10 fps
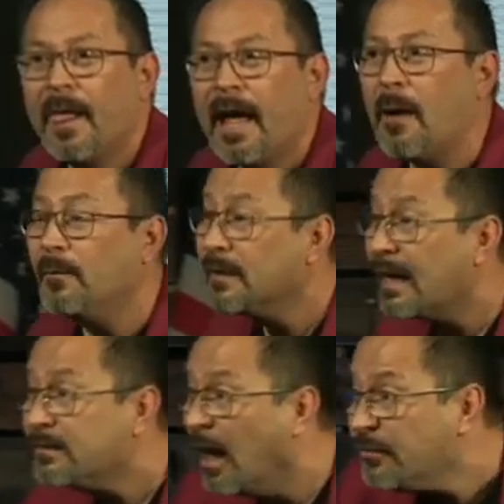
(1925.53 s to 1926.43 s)
I will
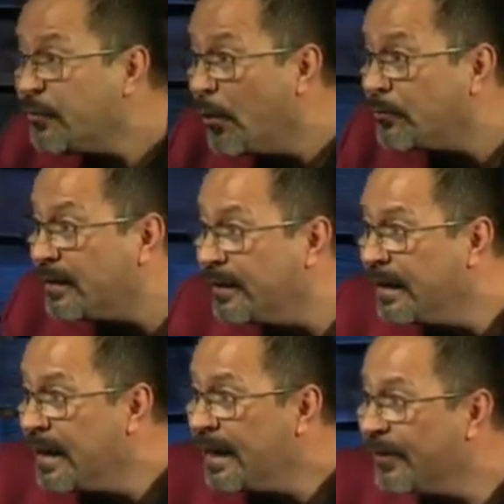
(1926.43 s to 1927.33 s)
not touch those in,
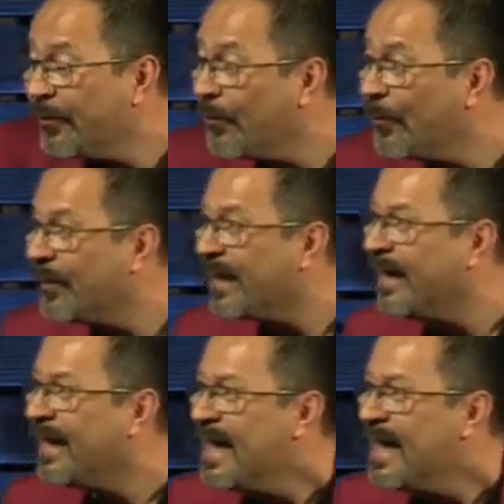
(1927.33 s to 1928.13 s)
in, authority.